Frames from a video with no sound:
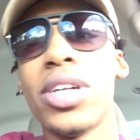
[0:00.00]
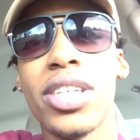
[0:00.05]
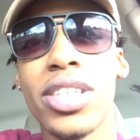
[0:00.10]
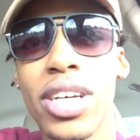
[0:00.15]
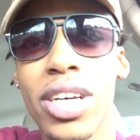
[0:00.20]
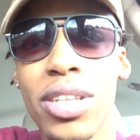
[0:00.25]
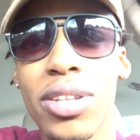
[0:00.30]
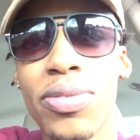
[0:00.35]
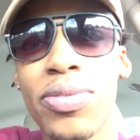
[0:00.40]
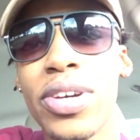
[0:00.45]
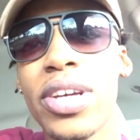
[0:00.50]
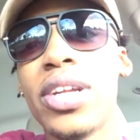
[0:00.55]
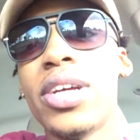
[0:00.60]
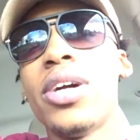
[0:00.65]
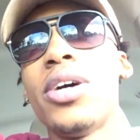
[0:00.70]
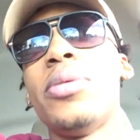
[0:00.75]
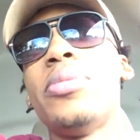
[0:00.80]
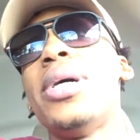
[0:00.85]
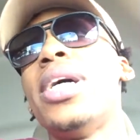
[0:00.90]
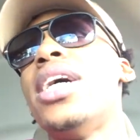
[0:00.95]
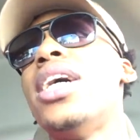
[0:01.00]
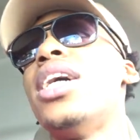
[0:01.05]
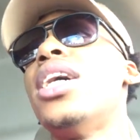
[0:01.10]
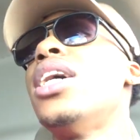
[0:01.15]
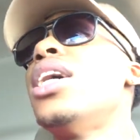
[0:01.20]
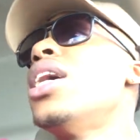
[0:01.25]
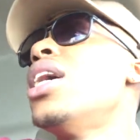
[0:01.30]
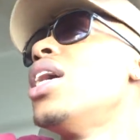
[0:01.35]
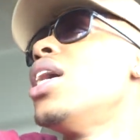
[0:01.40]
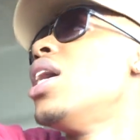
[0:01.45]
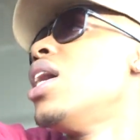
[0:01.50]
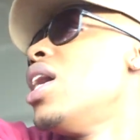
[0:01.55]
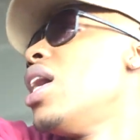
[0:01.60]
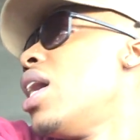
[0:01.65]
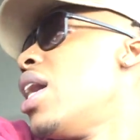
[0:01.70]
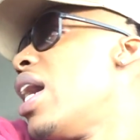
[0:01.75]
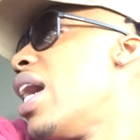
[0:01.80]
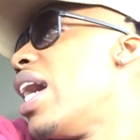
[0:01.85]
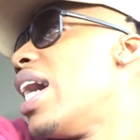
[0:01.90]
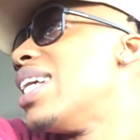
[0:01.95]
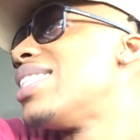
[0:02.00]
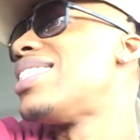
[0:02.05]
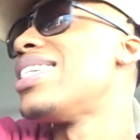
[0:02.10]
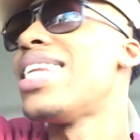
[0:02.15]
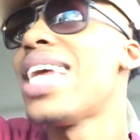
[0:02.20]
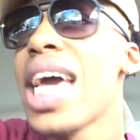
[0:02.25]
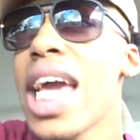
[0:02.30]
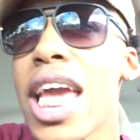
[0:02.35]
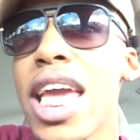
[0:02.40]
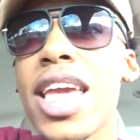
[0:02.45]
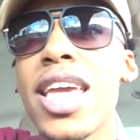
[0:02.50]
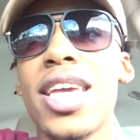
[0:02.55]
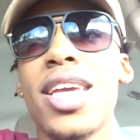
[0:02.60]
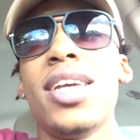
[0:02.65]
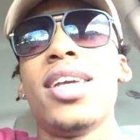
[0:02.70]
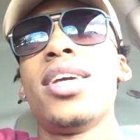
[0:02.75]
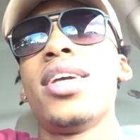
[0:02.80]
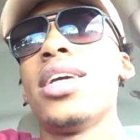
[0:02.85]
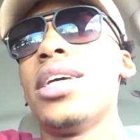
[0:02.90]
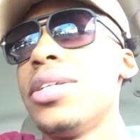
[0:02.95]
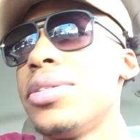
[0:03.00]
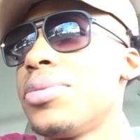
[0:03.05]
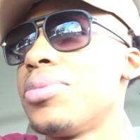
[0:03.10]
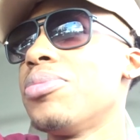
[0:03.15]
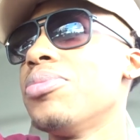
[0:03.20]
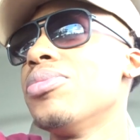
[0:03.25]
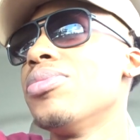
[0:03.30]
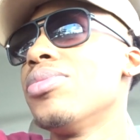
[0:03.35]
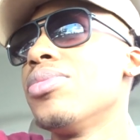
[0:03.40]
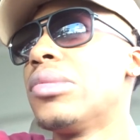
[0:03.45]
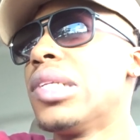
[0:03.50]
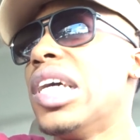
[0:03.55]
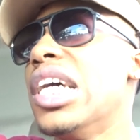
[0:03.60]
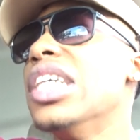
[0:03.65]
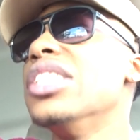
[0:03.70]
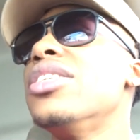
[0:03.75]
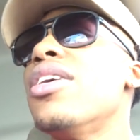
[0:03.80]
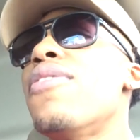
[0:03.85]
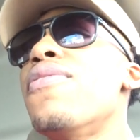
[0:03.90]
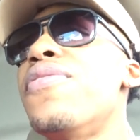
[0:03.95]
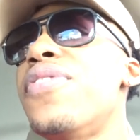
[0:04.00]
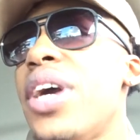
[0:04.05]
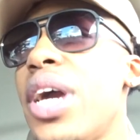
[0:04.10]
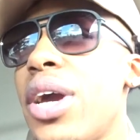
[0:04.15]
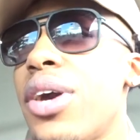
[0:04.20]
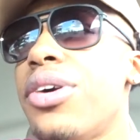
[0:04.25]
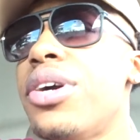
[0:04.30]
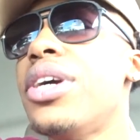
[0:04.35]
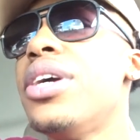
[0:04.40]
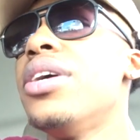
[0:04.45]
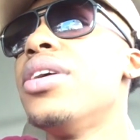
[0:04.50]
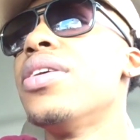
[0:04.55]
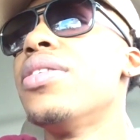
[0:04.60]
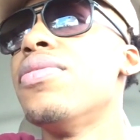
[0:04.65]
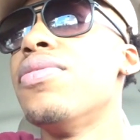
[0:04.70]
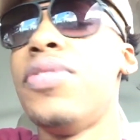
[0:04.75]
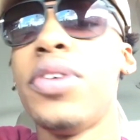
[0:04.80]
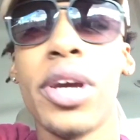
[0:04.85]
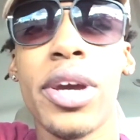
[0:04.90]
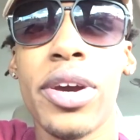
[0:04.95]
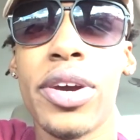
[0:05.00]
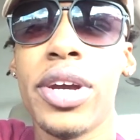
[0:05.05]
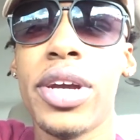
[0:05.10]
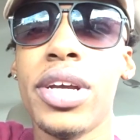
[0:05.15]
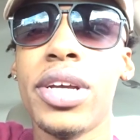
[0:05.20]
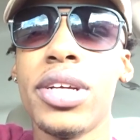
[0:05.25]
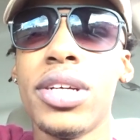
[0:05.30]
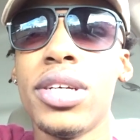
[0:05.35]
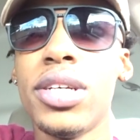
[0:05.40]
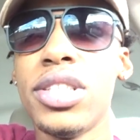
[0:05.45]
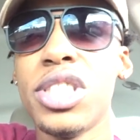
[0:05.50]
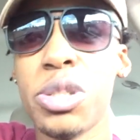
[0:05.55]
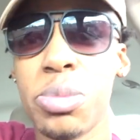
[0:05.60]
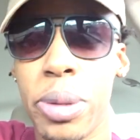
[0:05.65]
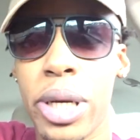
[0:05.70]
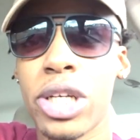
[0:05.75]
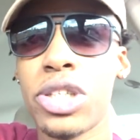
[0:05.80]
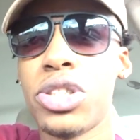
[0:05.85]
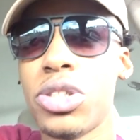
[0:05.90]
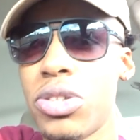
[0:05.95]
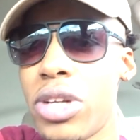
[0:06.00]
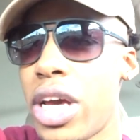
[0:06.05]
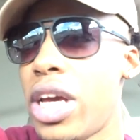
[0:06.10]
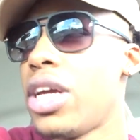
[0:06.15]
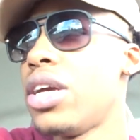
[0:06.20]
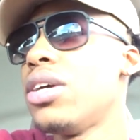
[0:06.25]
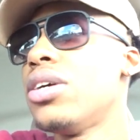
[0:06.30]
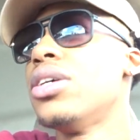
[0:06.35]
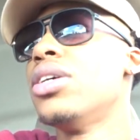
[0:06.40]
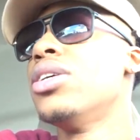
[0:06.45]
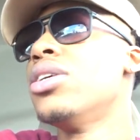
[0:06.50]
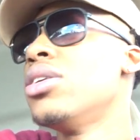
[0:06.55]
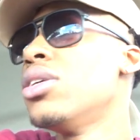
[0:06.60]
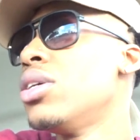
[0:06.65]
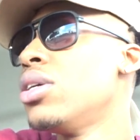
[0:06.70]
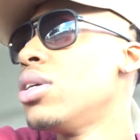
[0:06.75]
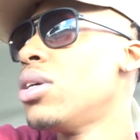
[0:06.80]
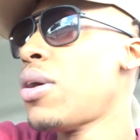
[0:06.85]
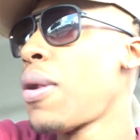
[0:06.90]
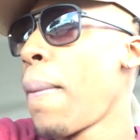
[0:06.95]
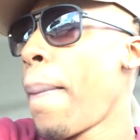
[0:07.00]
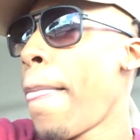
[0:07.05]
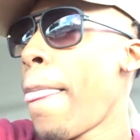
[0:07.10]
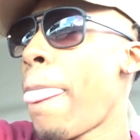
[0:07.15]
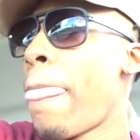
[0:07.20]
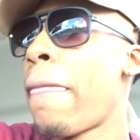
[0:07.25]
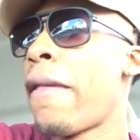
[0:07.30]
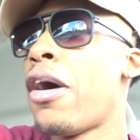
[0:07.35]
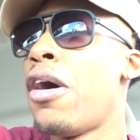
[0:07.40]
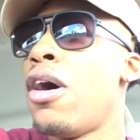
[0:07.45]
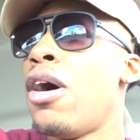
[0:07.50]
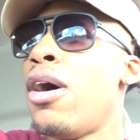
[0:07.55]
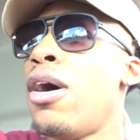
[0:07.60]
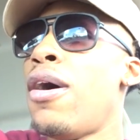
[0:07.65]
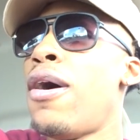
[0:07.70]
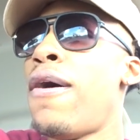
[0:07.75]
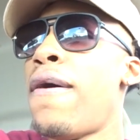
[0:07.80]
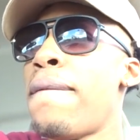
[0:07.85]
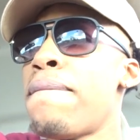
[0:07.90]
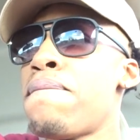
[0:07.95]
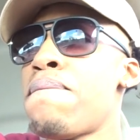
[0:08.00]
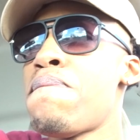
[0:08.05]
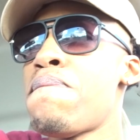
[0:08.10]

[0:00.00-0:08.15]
another video, man. And today is a very, very special day. Uh,